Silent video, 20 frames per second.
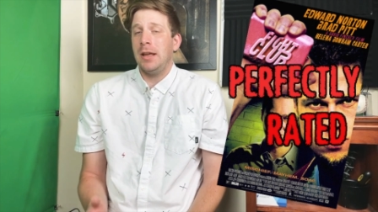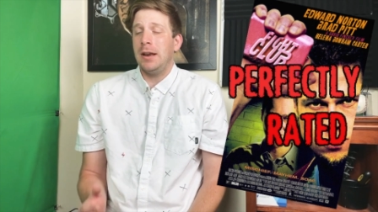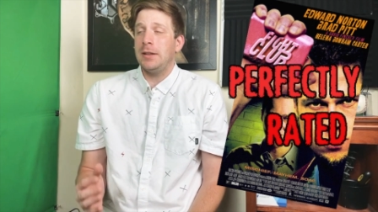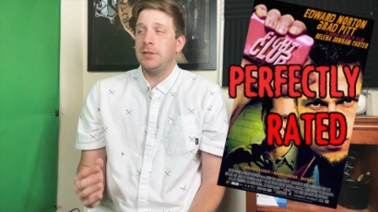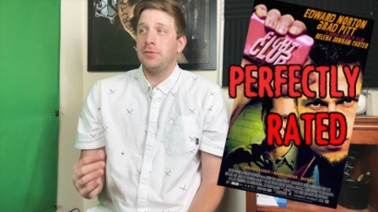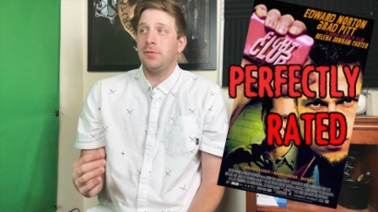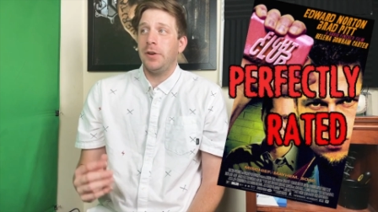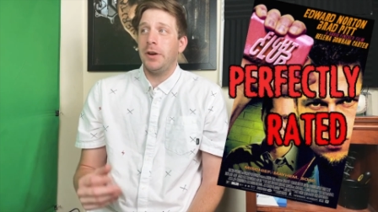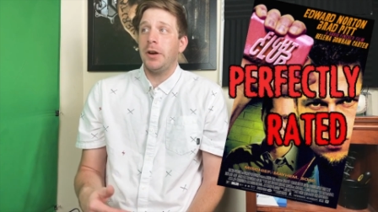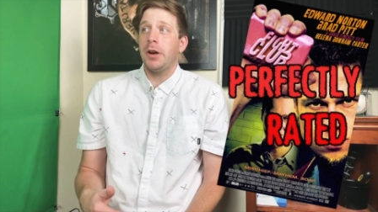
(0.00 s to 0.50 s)
and
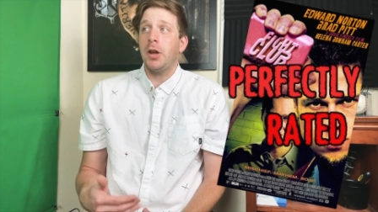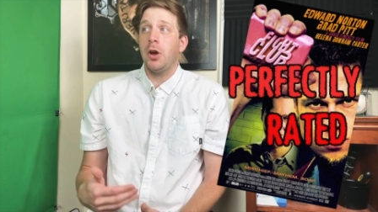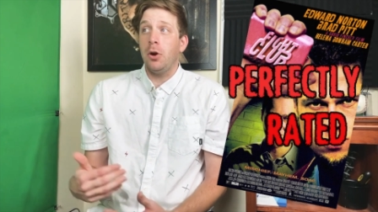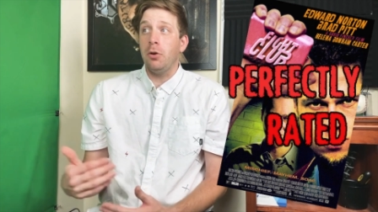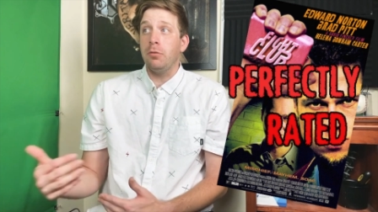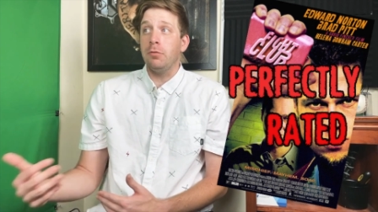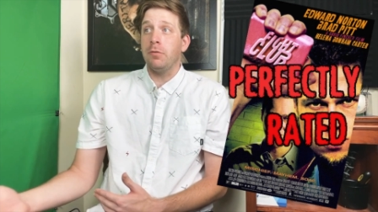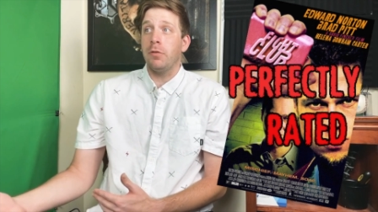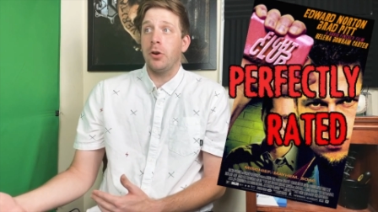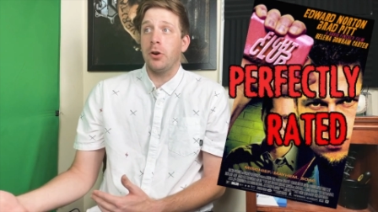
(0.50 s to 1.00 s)
it's very
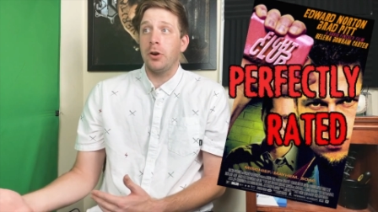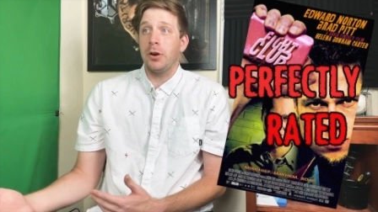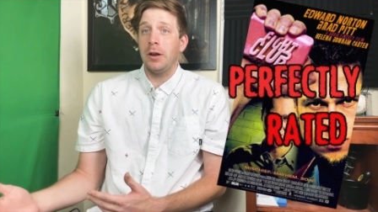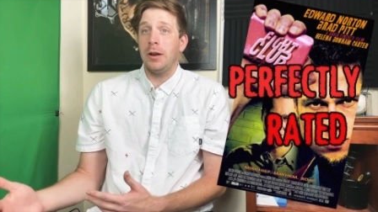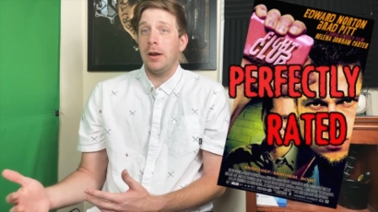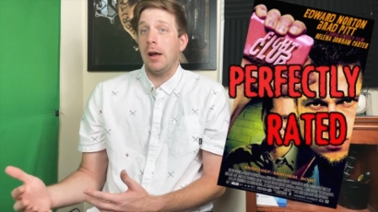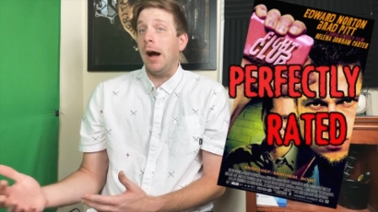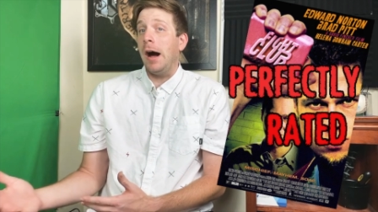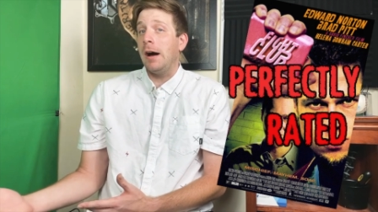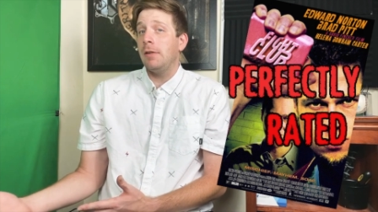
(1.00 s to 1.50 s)
overt
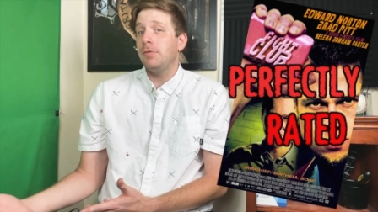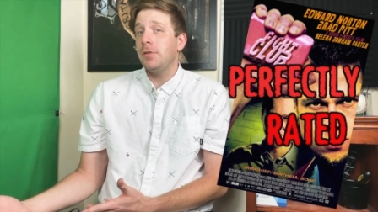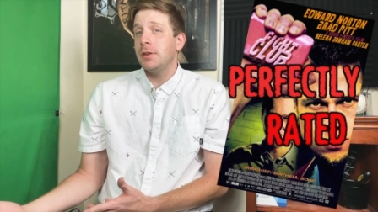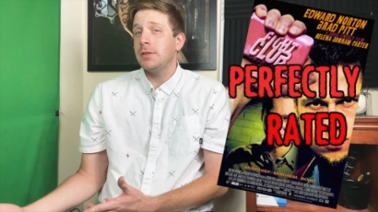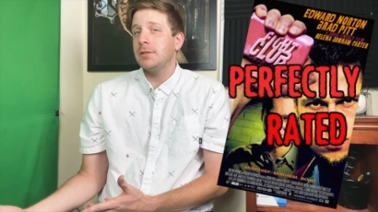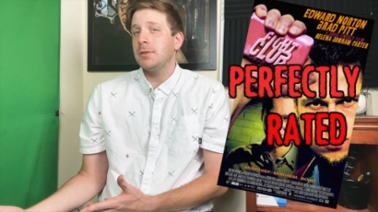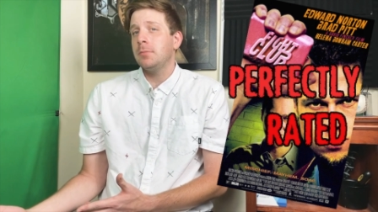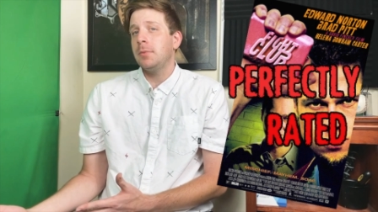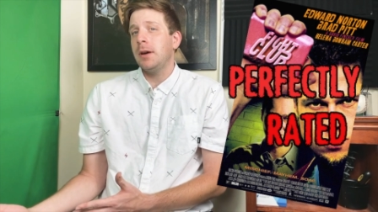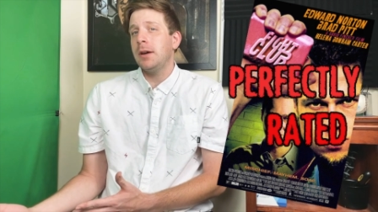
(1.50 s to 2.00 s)
and
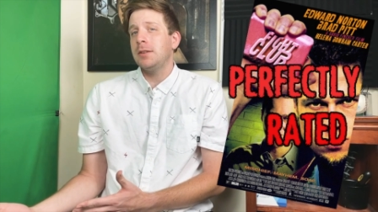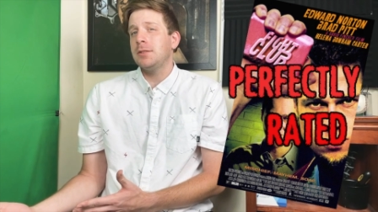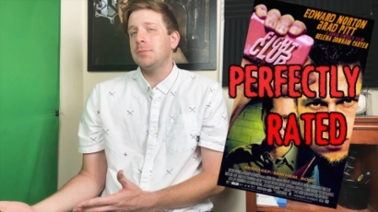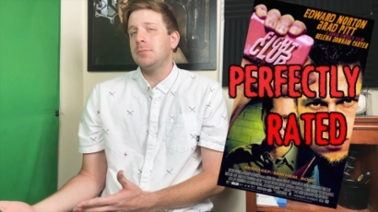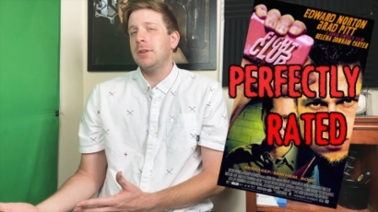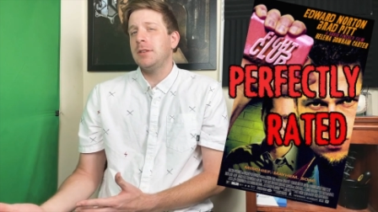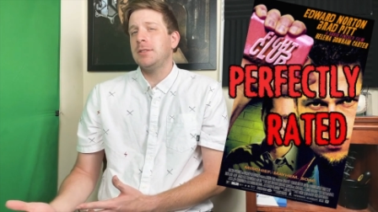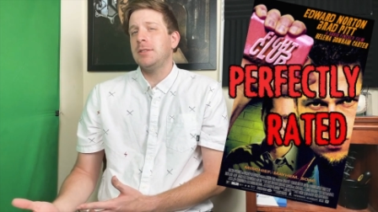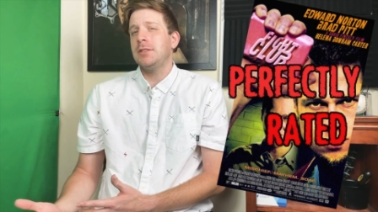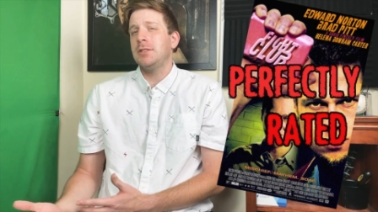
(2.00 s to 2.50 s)
obvious about his
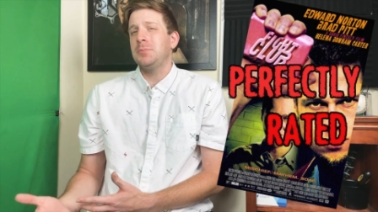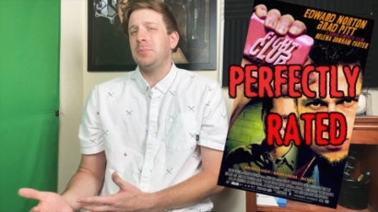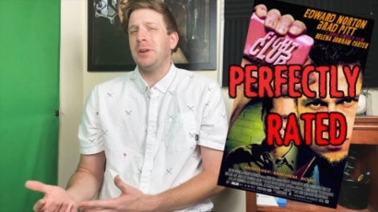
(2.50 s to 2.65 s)
message,